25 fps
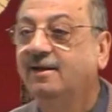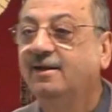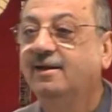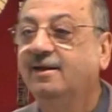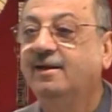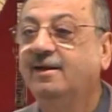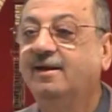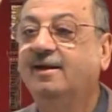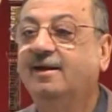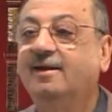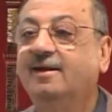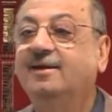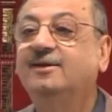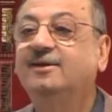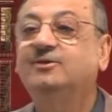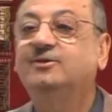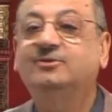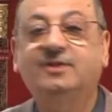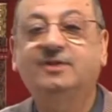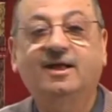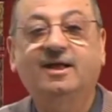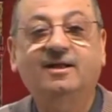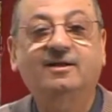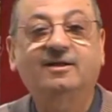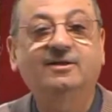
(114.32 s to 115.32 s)

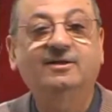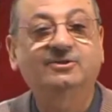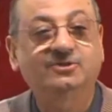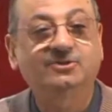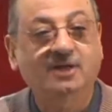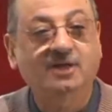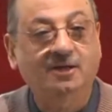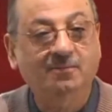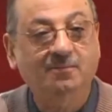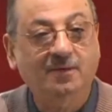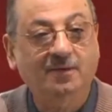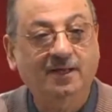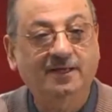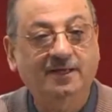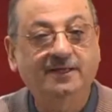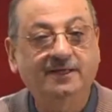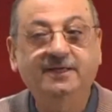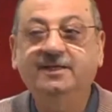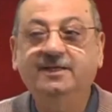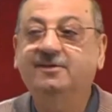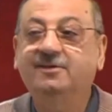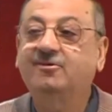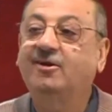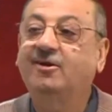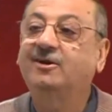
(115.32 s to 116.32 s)
Tarjama, he
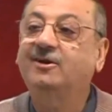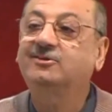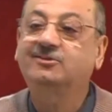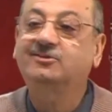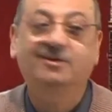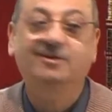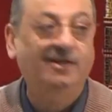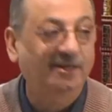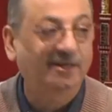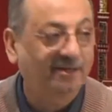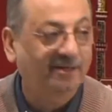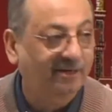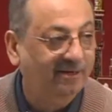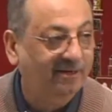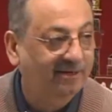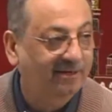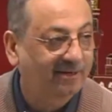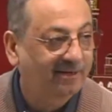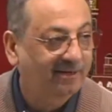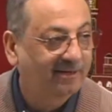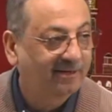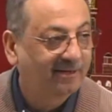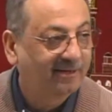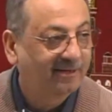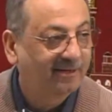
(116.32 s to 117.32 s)
translated.
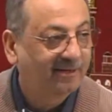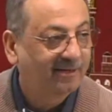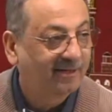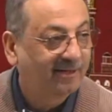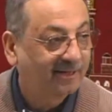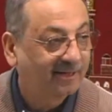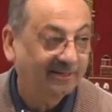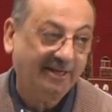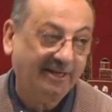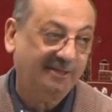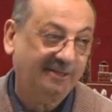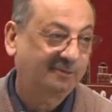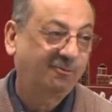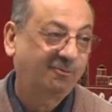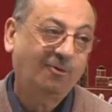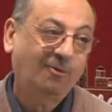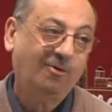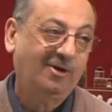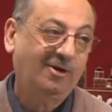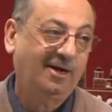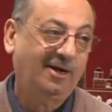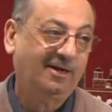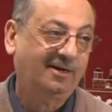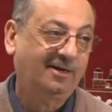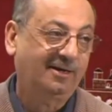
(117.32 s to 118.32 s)
That's four
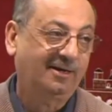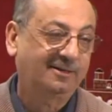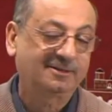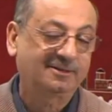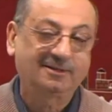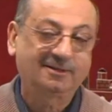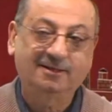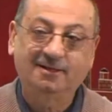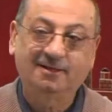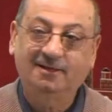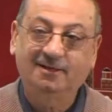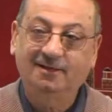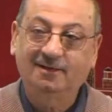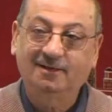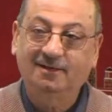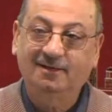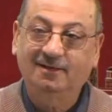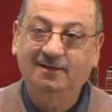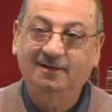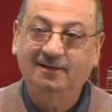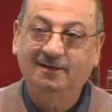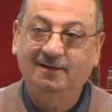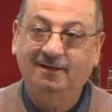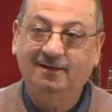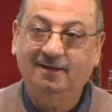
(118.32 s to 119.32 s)
letters.
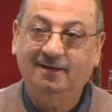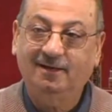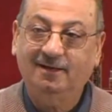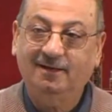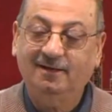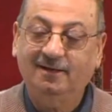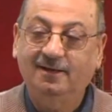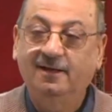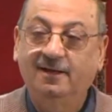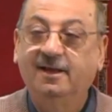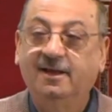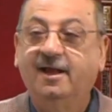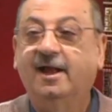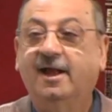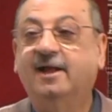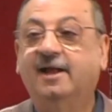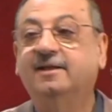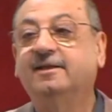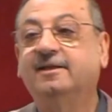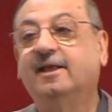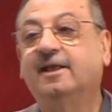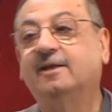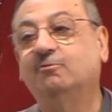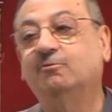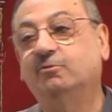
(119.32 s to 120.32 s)
And
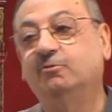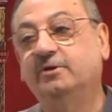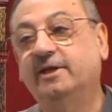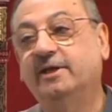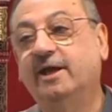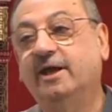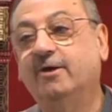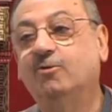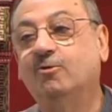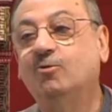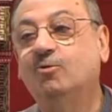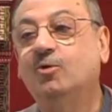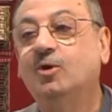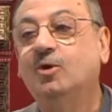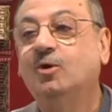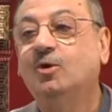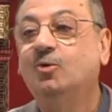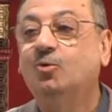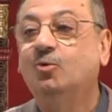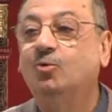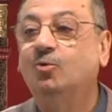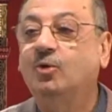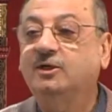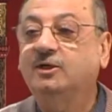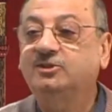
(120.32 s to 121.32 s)
then we have
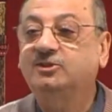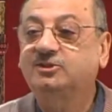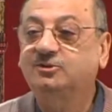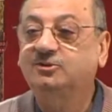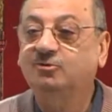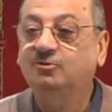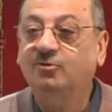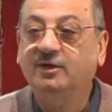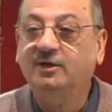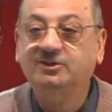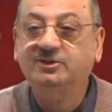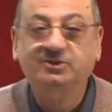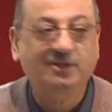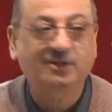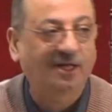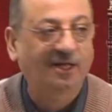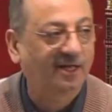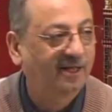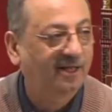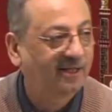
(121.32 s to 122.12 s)
waswasa.